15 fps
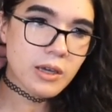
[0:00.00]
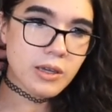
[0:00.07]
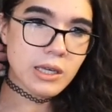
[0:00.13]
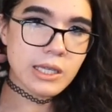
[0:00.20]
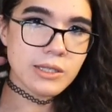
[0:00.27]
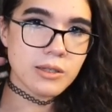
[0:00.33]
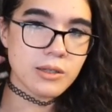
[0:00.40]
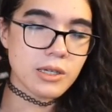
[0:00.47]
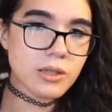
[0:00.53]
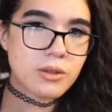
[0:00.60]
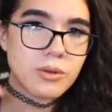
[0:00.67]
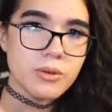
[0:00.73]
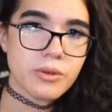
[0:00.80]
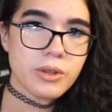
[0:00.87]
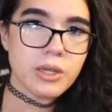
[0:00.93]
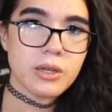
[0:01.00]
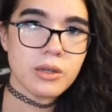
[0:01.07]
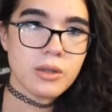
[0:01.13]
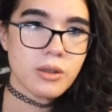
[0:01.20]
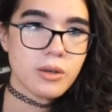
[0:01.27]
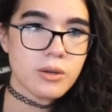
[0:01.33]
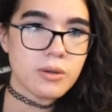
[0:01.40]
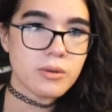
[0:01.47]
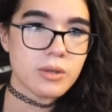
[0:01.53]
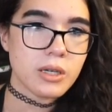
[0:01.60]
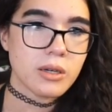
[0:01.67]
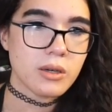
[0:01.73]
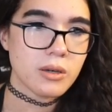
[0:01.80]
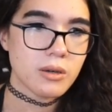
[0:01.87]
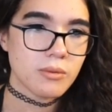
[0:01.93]
Isn't like the whole thing though,
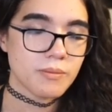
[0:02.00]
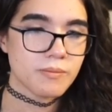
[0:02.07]
like